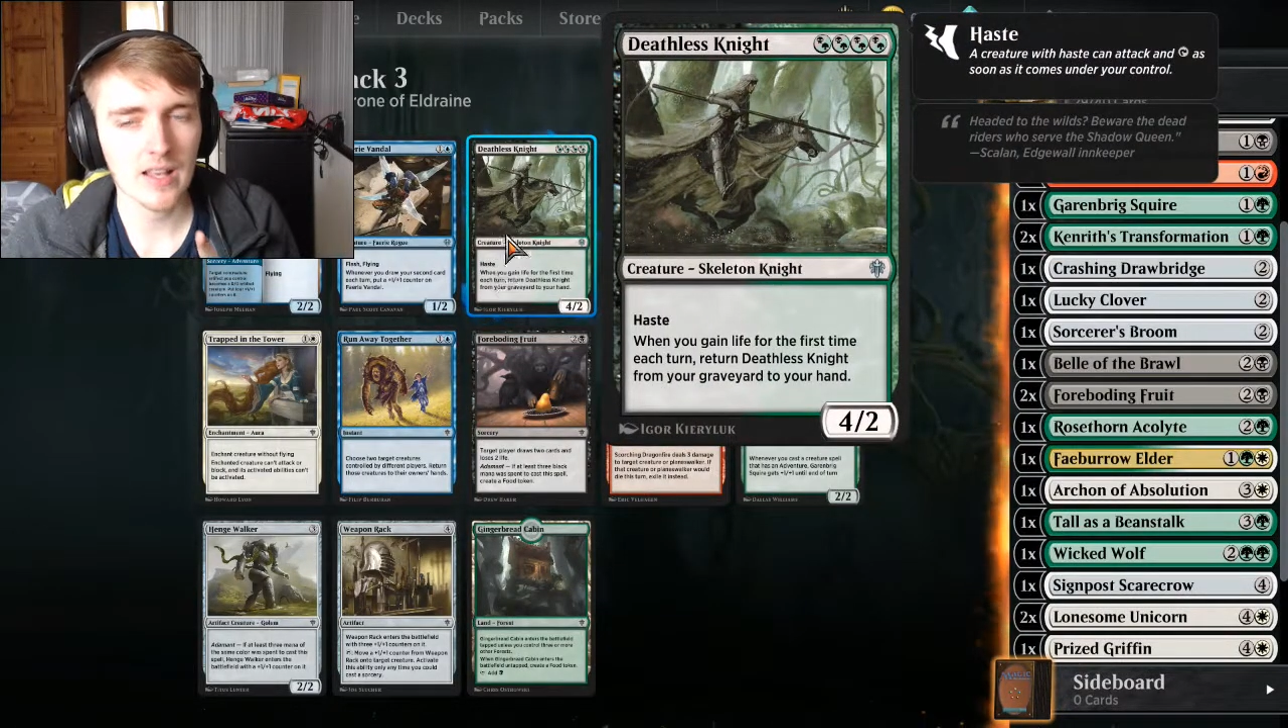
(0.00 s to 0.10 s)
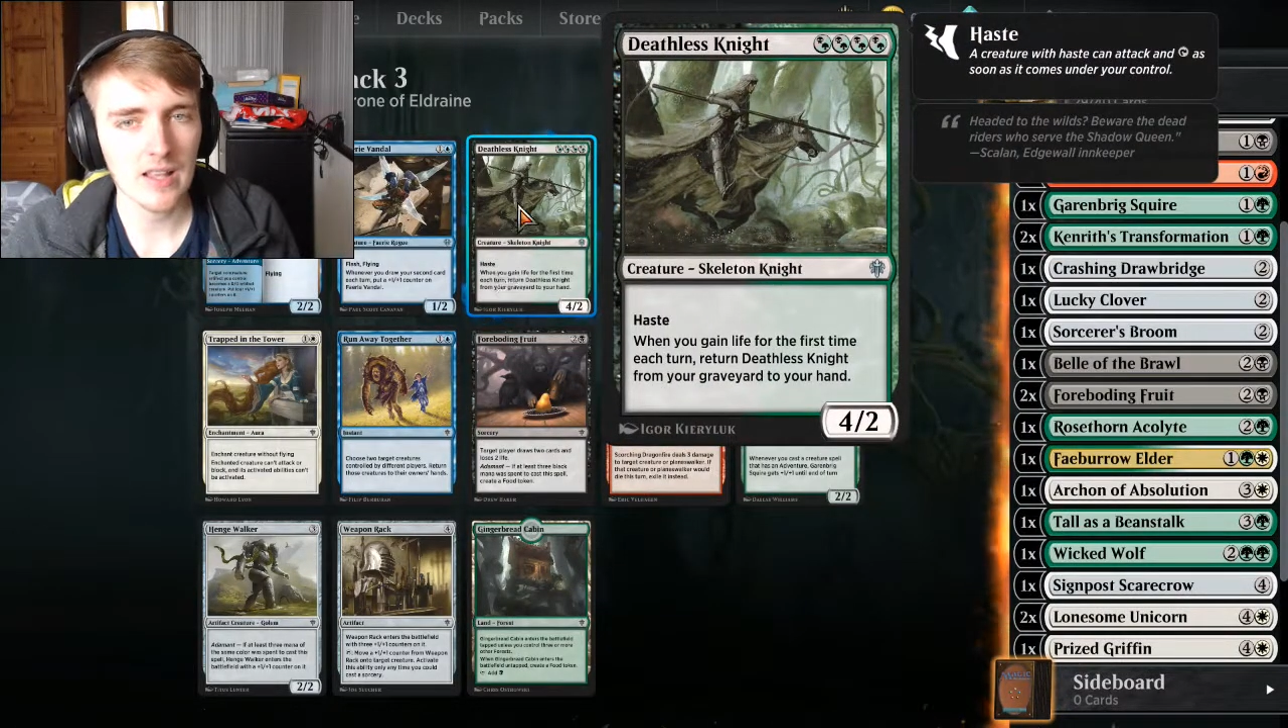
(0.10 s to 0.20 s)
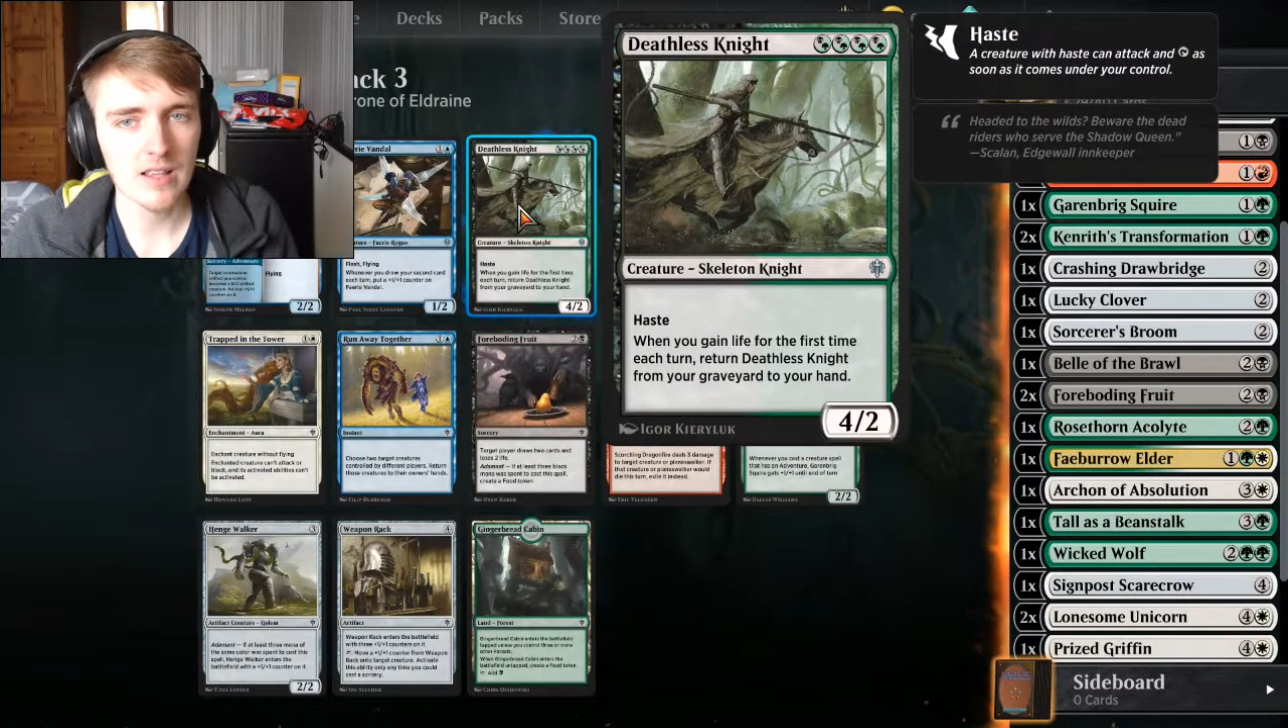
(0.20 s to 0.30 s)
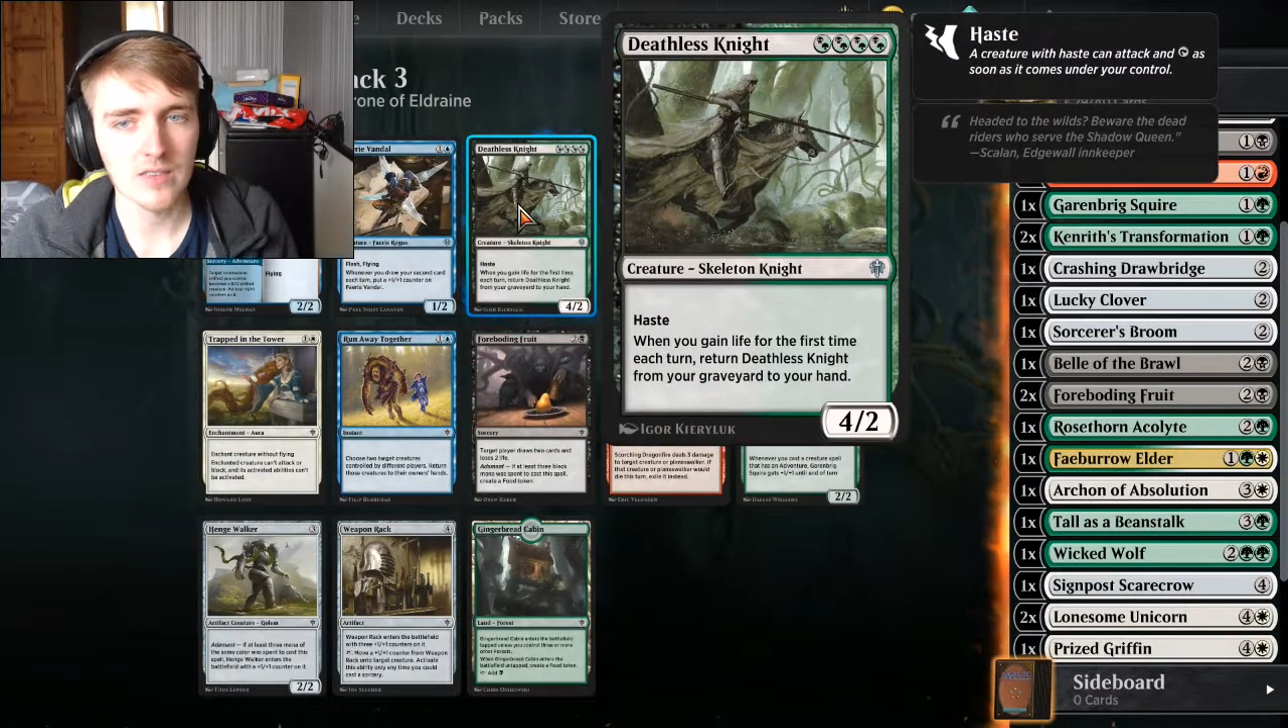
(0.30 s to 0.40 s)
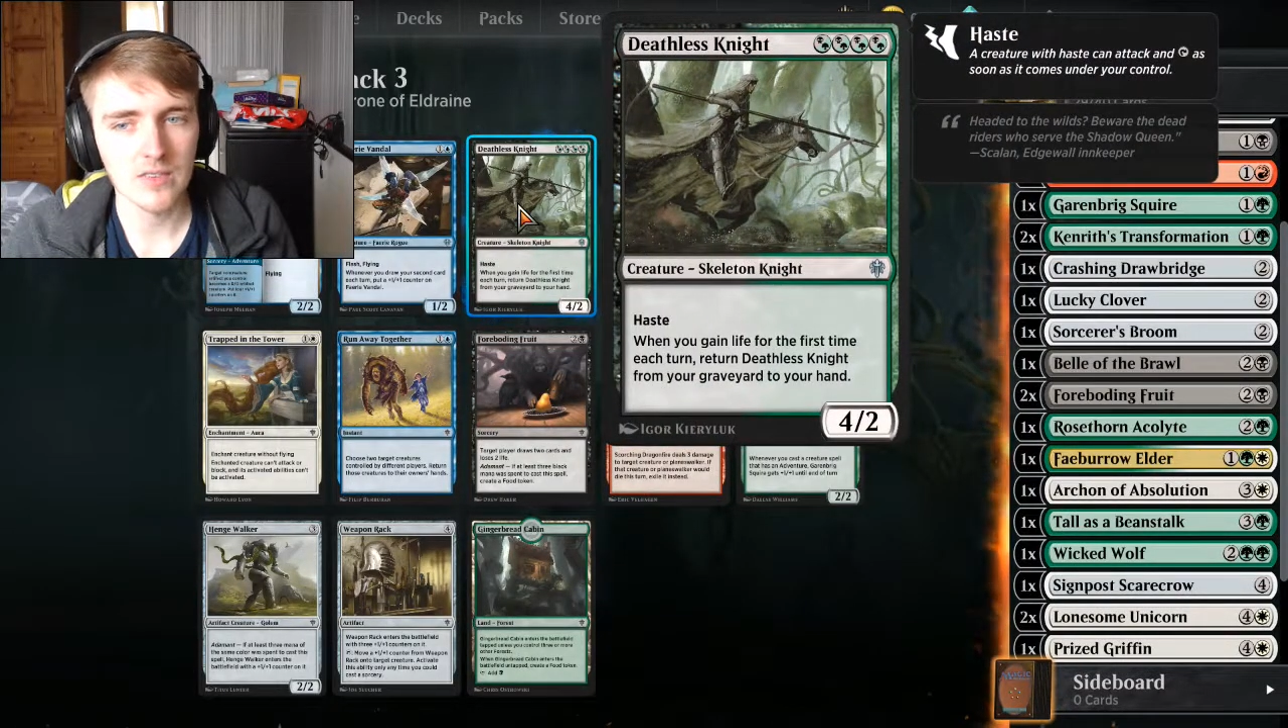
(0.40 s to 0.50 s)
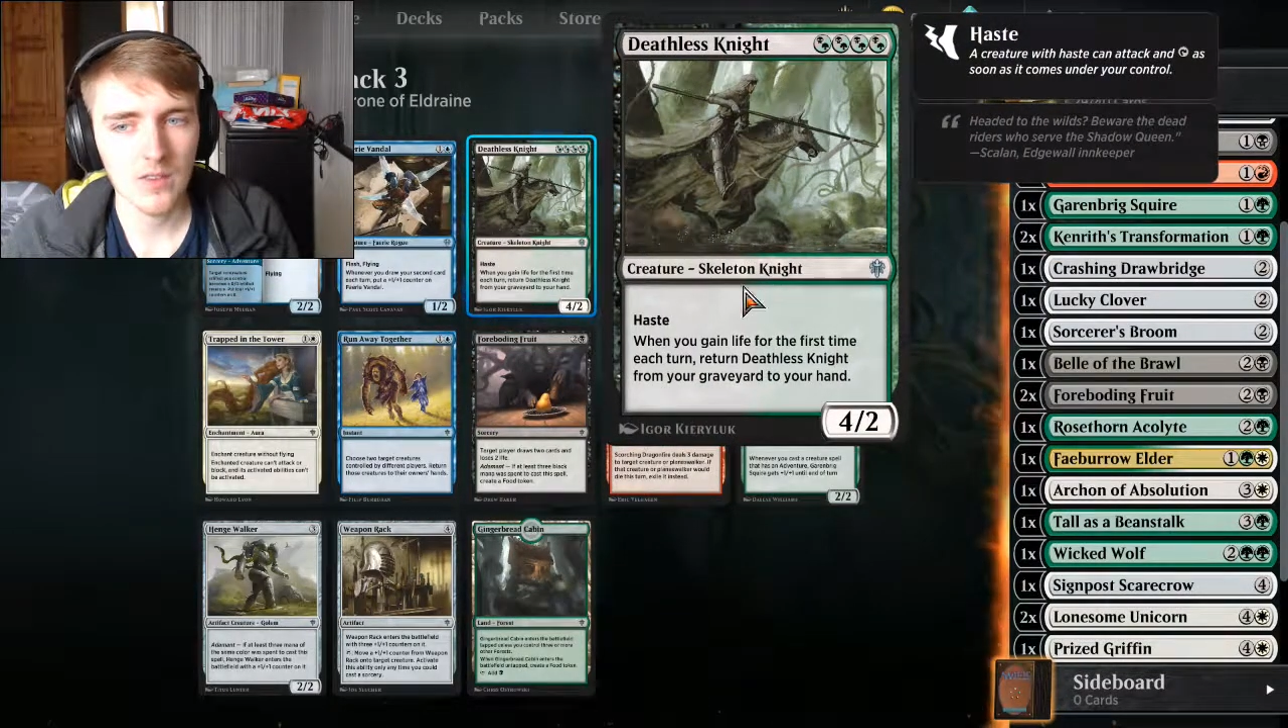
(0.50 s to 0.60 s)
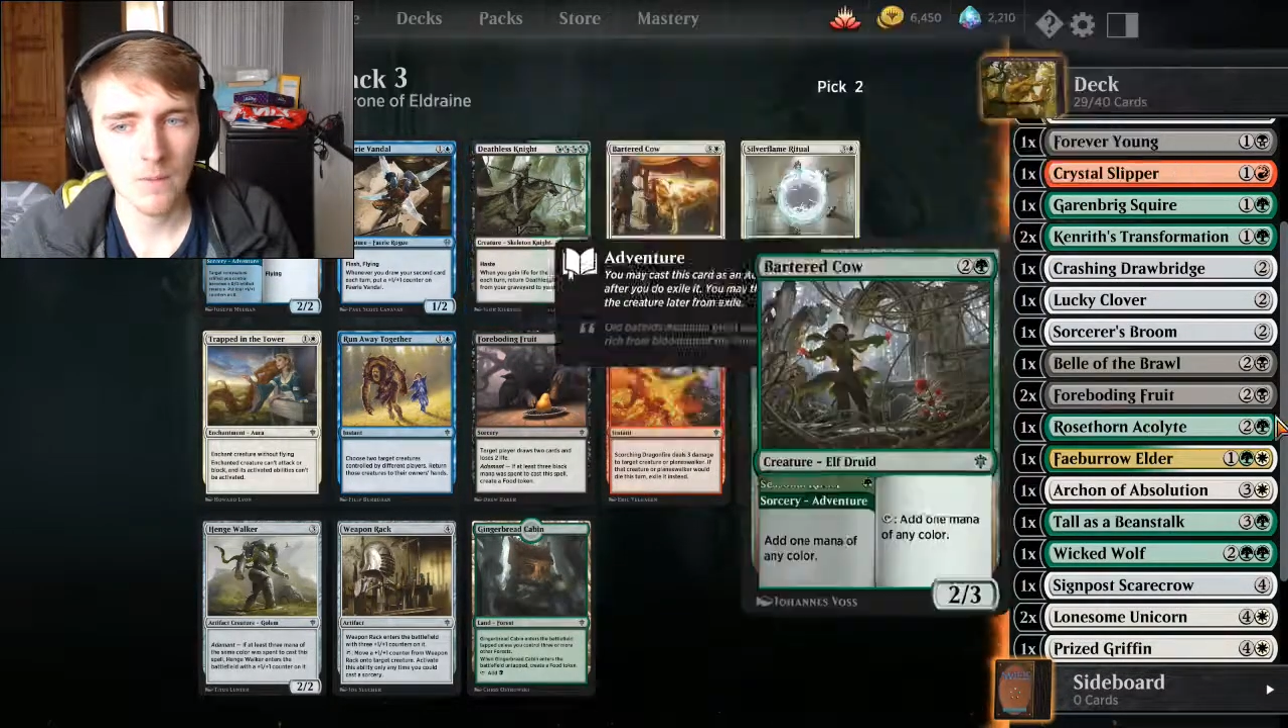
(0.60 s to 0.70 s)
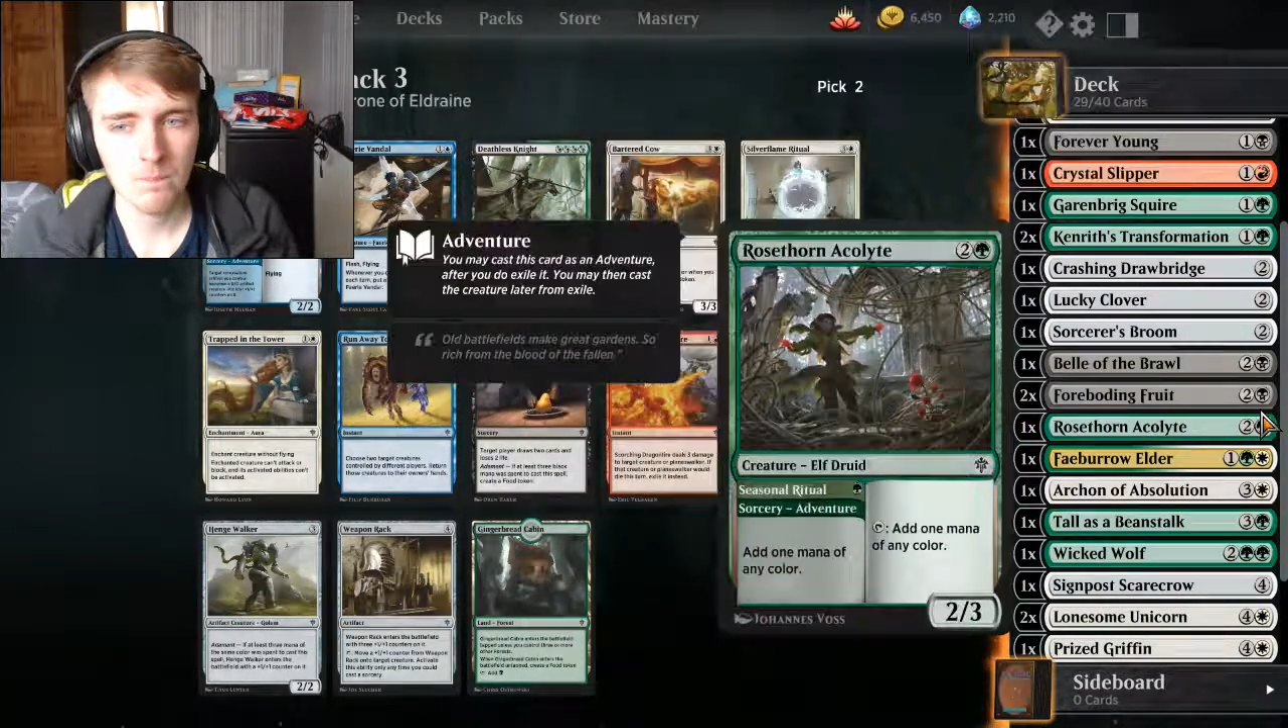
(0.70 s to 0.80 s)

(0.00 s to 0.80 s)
is.